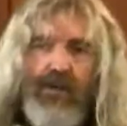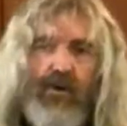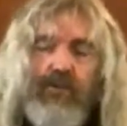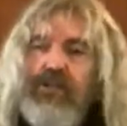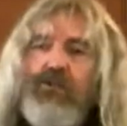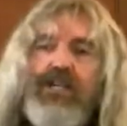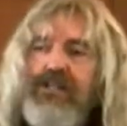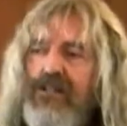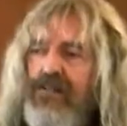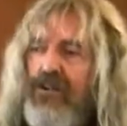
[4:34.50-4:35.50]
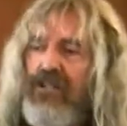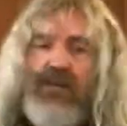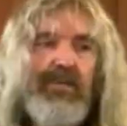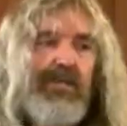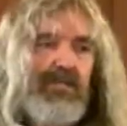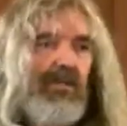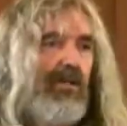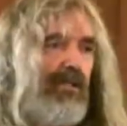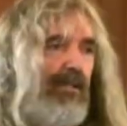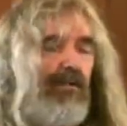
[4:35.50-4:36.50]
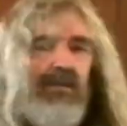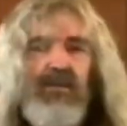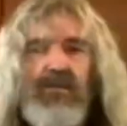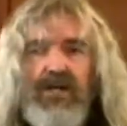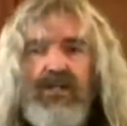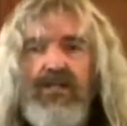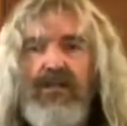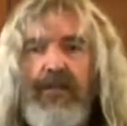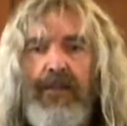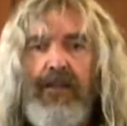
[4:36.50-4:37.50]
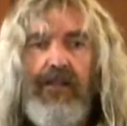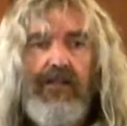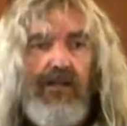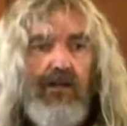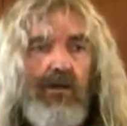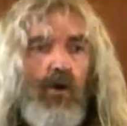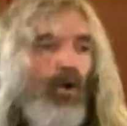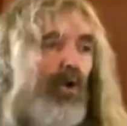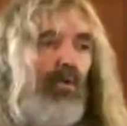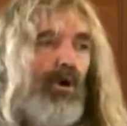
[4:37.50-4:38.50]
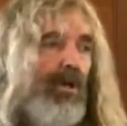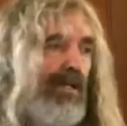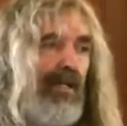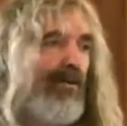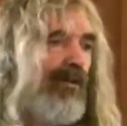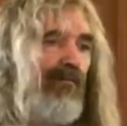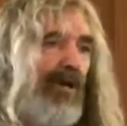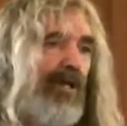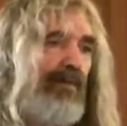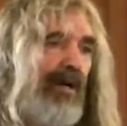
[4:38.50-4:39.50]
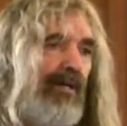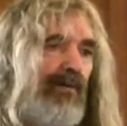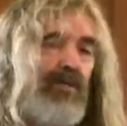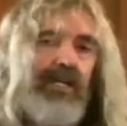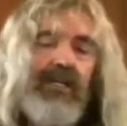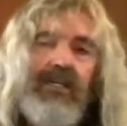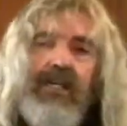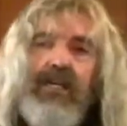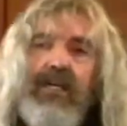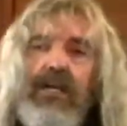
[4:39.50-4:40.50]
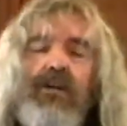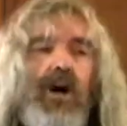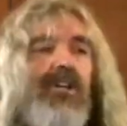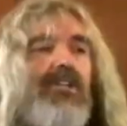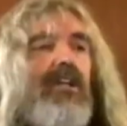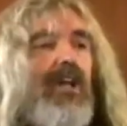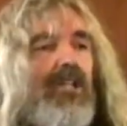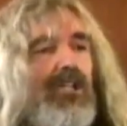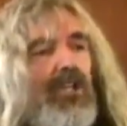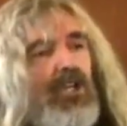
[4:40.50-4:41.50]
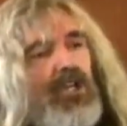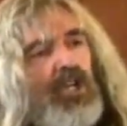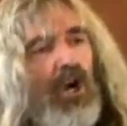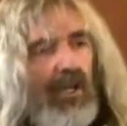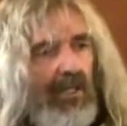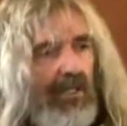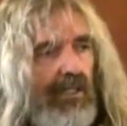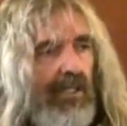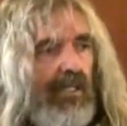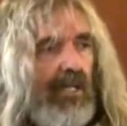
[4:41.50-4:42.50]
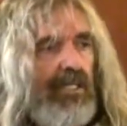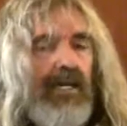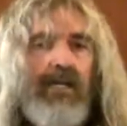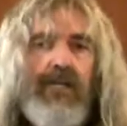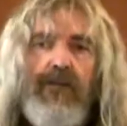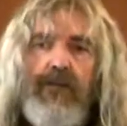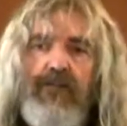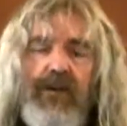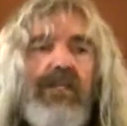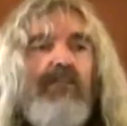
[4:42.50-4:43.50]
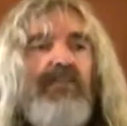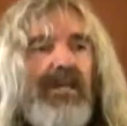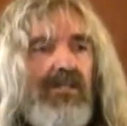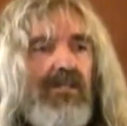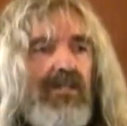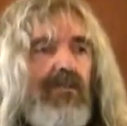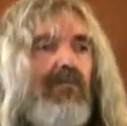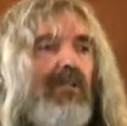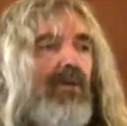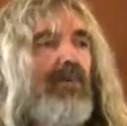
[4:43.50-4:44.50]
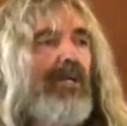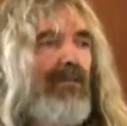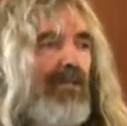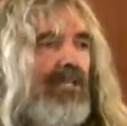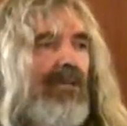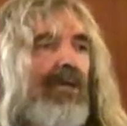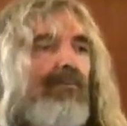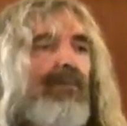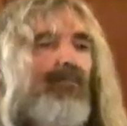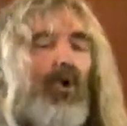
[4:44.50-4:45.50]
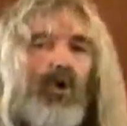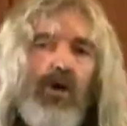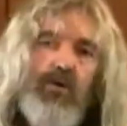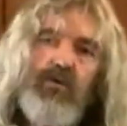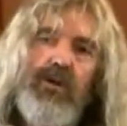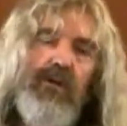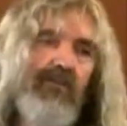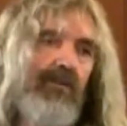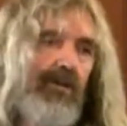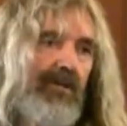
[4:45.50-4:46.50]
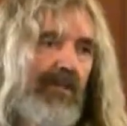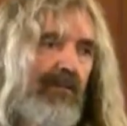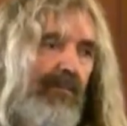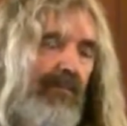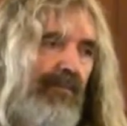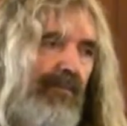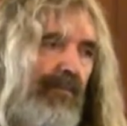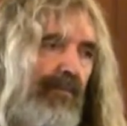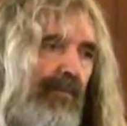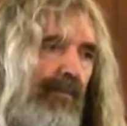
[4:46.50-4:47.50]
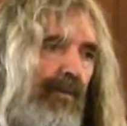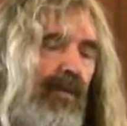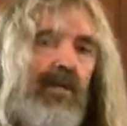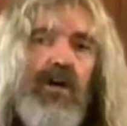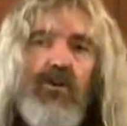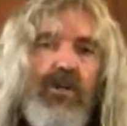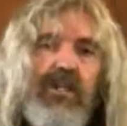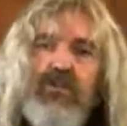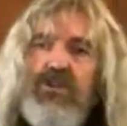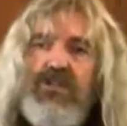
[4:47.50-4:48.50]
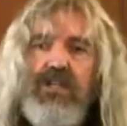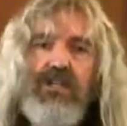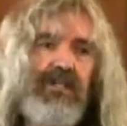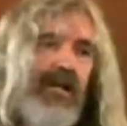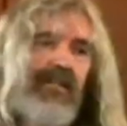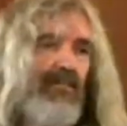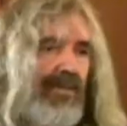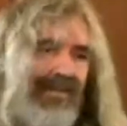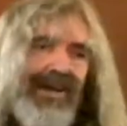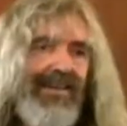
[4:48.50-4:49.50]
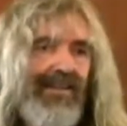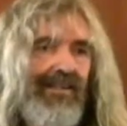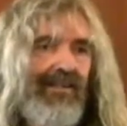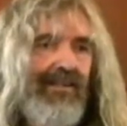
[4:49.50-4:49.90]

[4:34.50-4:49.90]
what were the reasons for their being stuck in their grieving process? Their whole world had literally fallen apart. It was like an ontological shock. It's like the very basis of their belief system had been pulled out from underneath them. Not only was Jesus not the Messiah,